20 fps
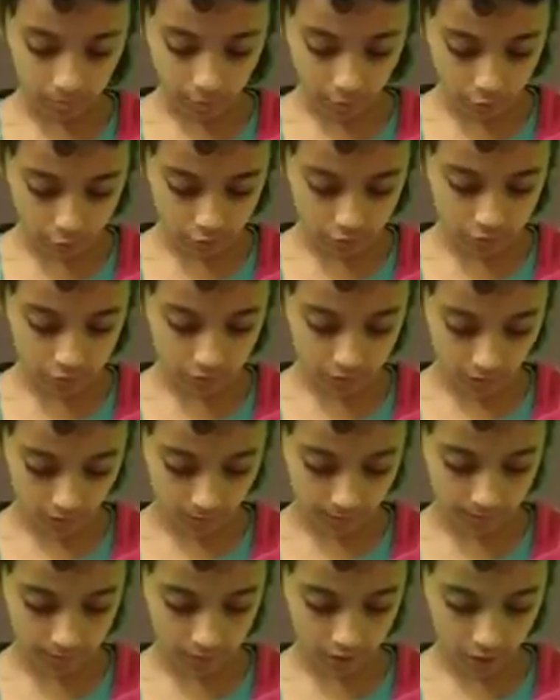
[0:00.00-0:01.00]
Most
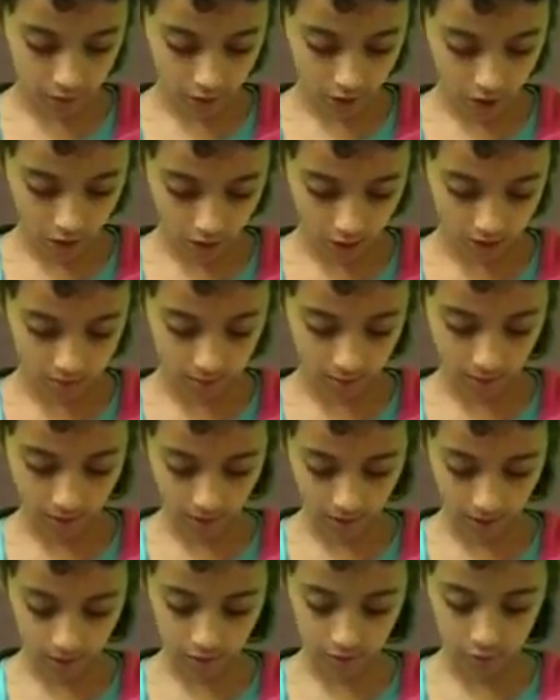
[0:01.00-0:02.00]
tsunamis are caused by
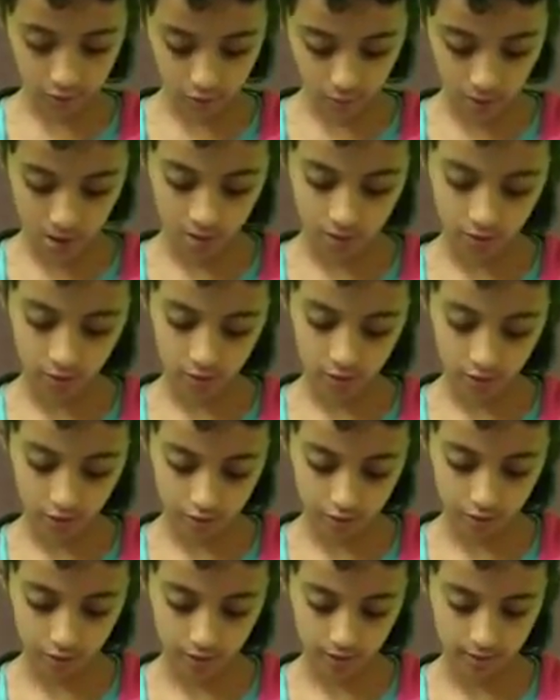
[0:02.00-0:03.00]
underwater
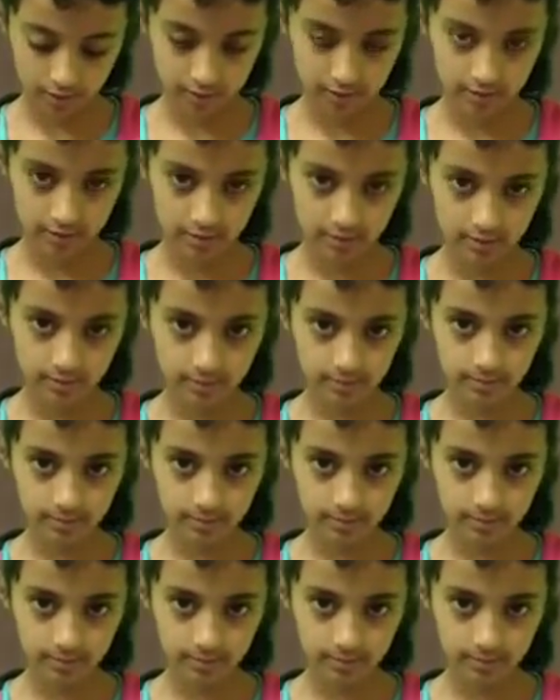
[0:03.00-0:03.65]
earthquakes.